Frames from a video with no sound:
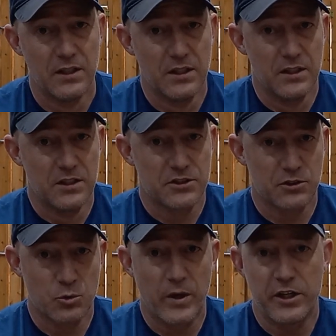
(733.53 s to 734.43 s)
So it's a
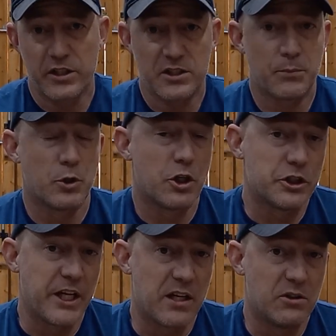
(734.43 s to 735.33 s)
way you can support our
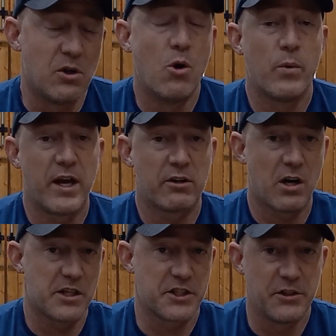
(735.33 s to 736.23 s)
channel without
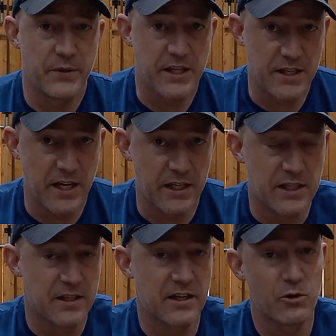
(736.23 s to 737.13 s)
costing you anything.
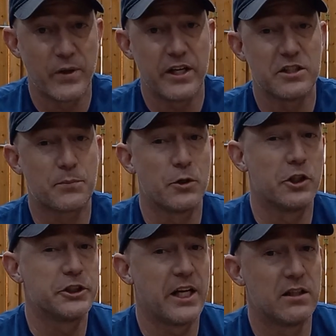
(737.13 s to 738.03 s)
Another way you can support our
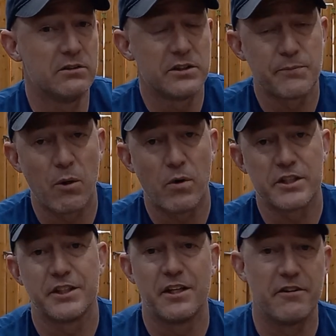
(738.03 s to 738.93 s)
channel is by watching
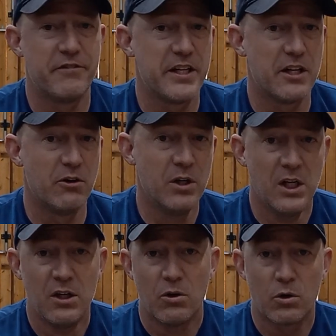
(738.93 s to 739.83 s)
another video
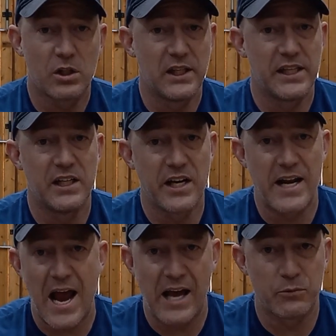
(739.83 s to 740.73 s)
or clicking on an
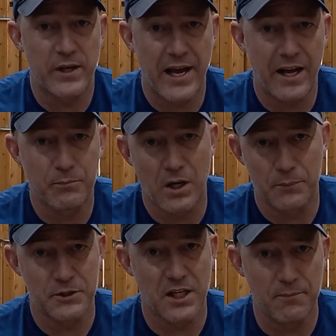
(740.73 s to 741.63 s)
ad when an ad
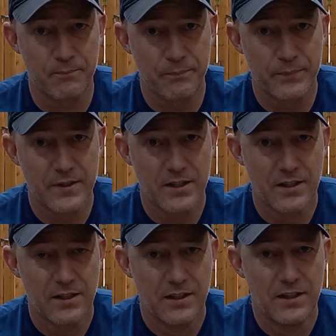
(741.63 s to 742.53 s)
pops up.
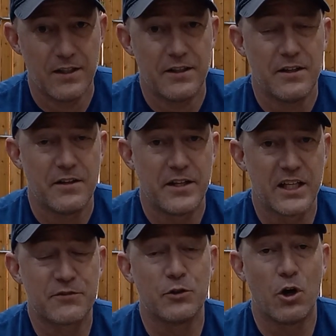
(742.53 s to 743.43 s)
Thanks
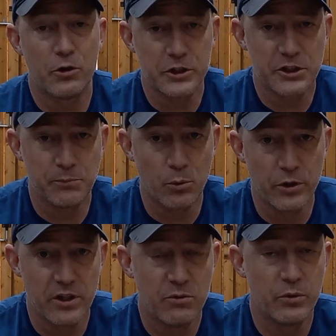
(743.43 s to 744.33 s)
for all your support.
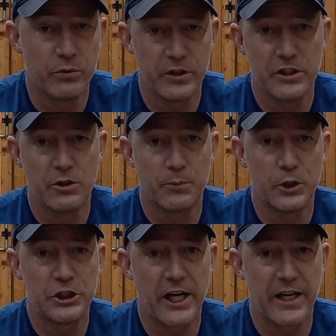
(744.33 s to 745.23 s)
We really do
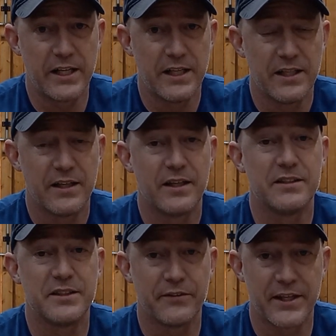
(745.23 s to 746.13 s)
appreciate it.
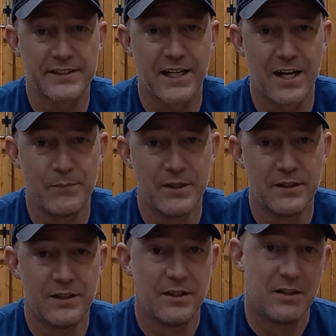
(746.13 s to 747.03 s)
Until next time,
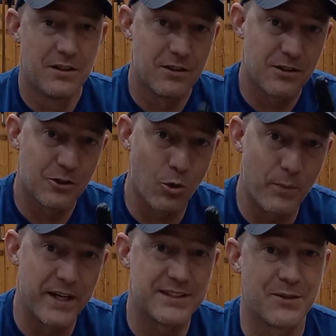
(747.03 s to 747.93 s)
go
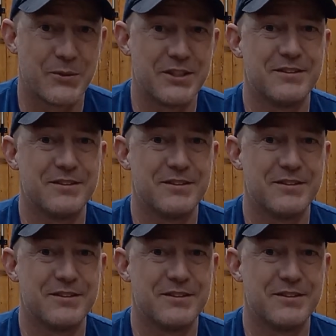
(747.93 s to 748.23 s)
make something.